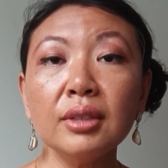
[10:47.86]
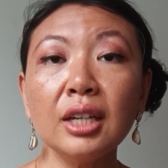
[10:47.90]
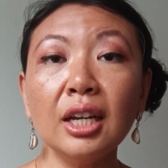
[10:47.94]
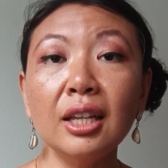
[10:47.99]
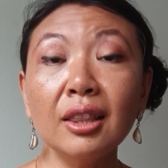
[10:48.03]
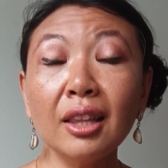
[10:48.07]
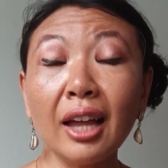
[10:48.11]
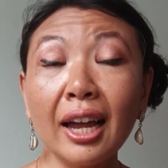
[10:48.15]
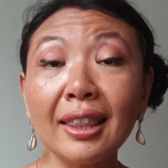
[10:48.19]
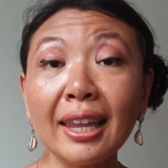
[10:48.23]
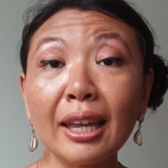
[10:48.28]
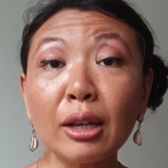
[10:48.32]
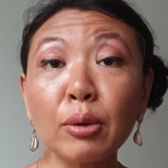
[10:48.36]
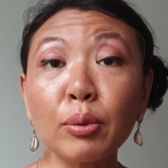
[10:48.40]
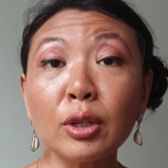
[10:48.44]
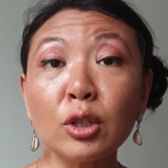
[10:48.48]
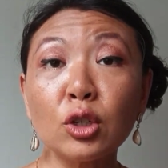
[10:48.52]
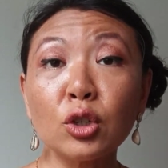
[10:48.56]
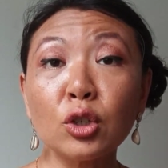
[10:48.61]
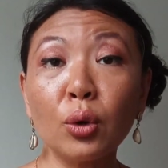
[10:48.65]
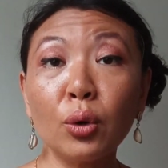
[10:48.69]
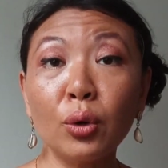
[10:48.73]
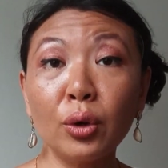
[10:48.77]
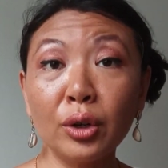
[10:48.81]
light
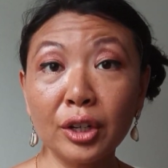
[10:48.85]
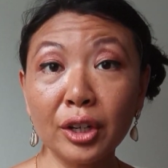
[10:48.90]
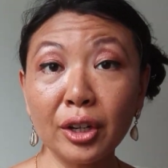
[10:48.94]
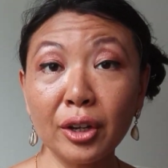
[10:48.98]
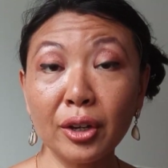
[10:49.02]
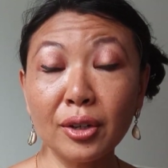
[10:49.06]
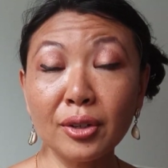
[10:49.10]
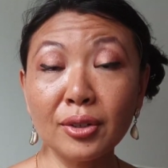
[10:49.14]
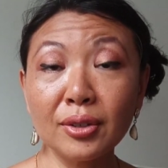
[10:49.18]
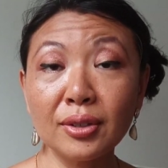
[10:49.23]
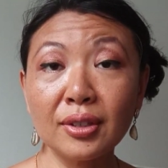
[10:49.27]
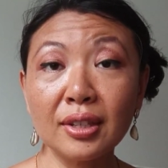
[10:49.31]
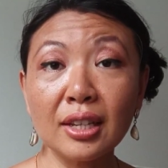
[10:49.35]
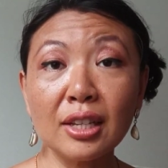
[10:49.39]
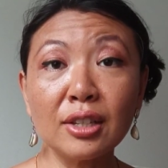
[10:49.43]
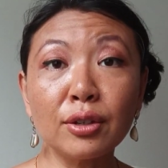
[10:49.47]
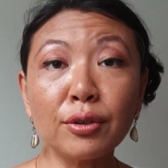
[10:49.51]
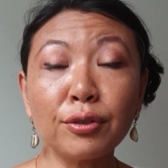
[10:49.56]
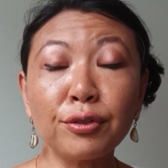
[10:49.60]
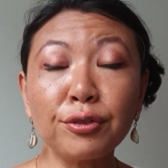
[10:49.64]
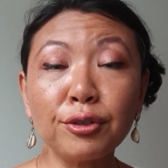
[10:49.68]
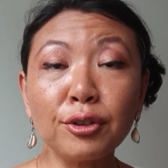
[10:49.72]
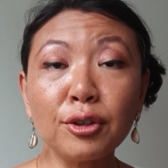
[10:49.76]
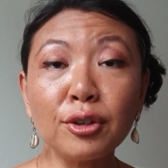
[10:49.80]
language audios. There's a
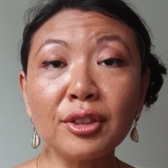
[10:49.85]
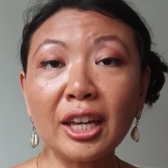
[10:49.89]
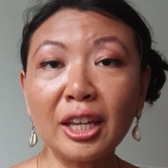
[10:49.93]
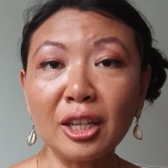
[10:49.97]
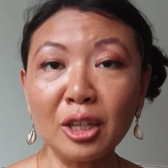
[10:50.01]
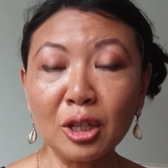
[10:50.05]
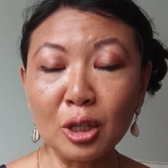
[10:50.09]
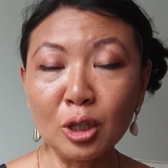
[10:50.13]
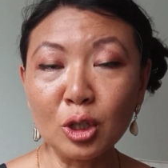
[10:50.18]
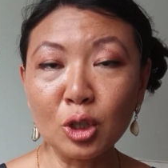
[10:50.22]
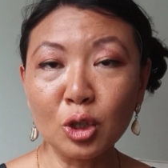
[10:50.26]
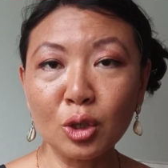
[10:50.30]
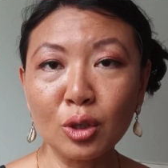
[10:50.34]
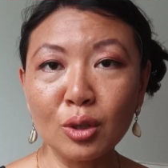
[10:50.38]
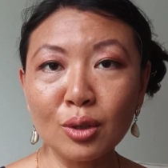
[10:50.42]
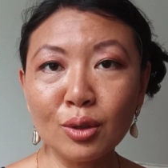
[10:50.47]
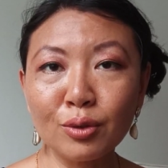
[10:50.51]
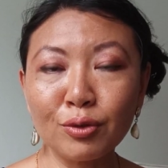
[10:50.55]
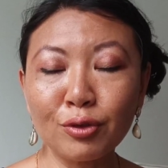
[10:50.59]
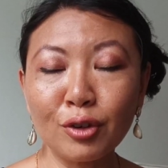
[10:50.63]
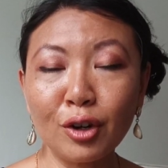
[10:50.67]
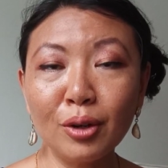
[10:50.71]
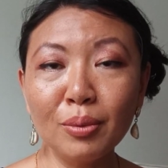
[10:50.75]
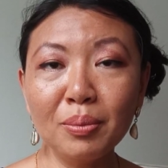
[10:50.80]
few that you can choose
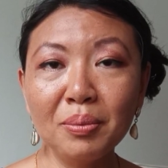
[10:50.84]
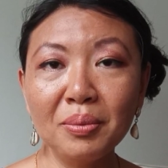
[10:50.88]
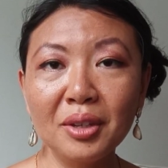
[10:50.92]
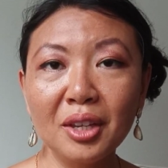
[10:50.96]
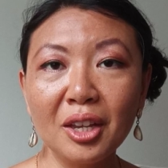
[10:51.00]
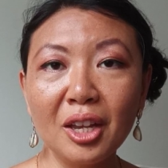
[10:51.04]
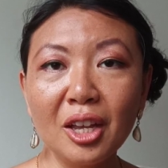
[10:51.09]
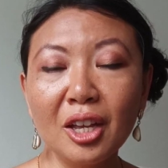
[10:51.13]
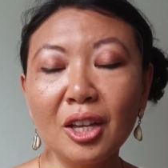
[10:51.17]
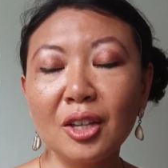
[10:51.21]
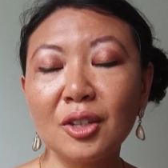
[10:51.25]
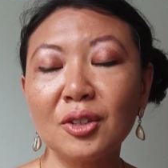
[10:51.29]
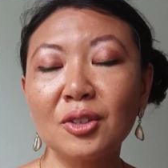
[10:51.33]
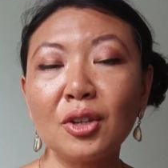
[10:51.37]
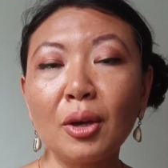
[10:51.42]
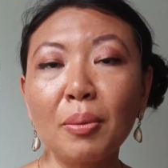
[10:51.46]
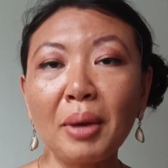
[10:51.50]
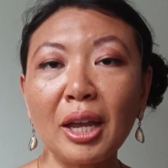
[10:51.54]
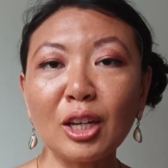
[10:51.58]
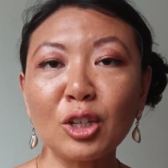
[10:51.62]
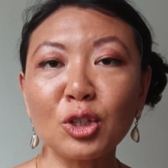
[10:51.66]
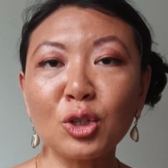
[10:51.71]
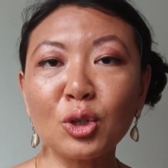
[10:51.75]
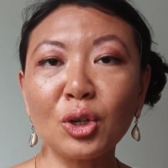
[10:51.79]
from, so
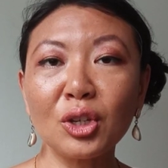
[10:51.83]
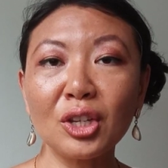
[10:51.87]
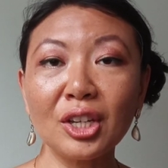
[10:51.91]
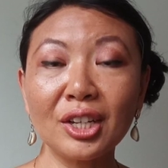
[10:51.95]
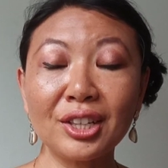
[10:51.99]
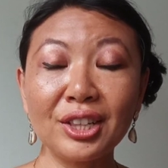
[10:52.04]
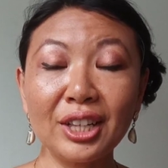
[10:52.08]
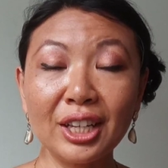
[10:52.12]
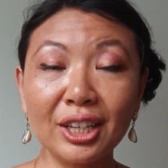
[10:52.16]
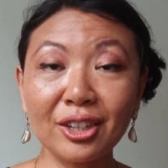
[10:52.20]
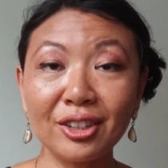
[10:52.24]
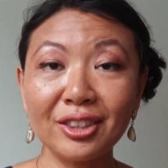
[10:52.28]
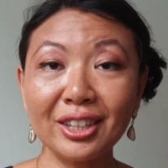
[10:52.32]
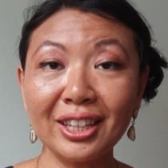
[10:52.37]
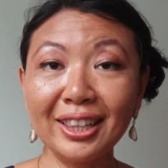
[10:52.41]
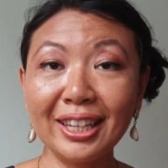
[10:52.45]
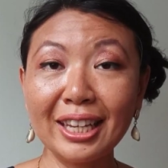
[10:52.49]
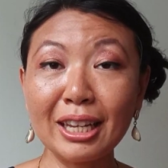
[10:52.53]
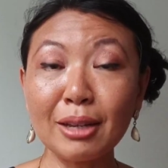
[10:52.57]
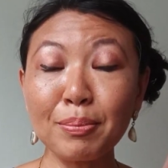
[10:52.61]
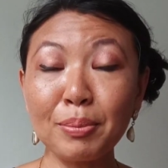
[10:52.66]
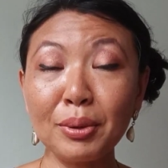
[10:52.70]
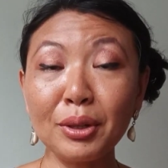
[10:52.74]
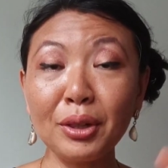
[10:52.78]
make sure you click on the
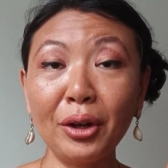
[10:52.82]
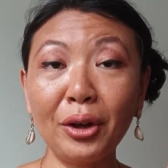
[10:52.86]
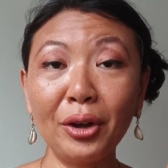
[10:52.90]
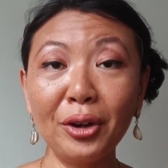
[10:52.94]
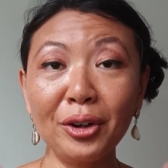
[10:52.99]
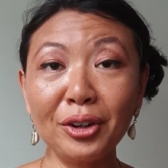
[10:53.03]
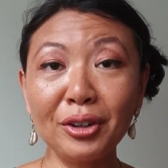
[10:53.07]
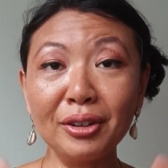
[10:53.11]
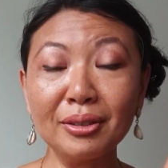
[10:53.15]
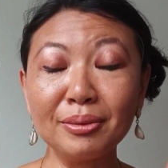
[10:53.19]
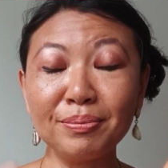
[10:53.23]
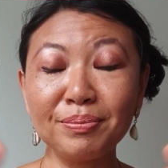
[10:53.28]
link below